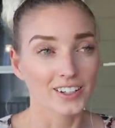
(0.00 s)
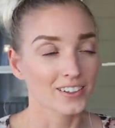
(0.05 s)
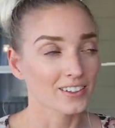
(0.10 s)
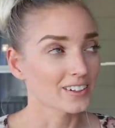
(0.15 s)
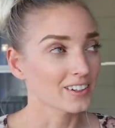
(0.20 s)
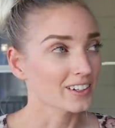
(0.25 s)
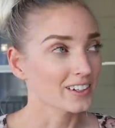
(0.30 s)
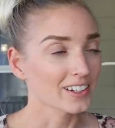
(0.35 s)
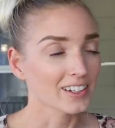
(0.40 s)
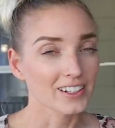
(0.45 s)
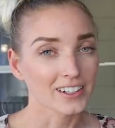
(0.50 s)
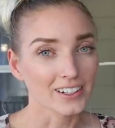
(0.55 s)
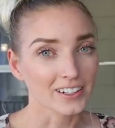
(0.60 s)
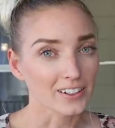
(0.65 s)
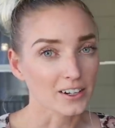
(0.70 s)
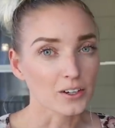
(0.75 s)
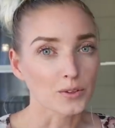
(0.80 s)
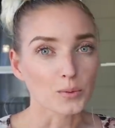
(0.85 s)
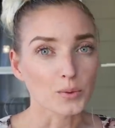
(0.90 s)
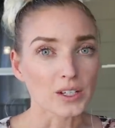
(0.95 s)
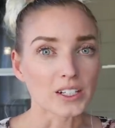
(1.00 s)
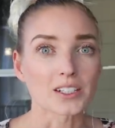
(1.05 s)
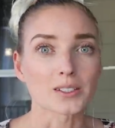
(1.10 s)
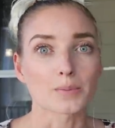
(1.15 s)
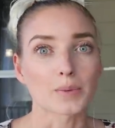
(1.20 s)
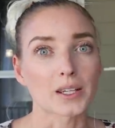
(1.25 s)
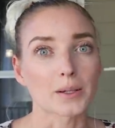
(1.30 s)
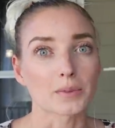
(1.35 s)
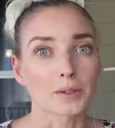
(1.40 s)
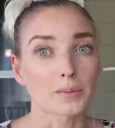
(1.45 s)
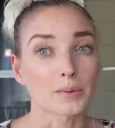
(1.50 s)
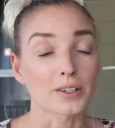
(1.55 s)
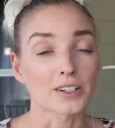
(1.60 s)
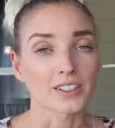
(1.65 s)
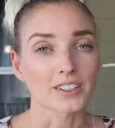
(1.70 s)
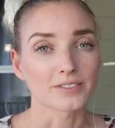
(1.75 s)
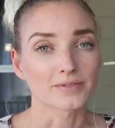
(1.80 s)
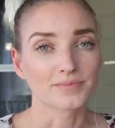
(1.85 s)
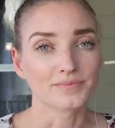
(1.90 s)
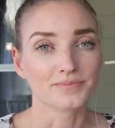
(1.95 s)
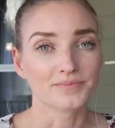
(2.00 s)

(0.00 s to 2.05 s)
you're not getting an unweaned baby bird.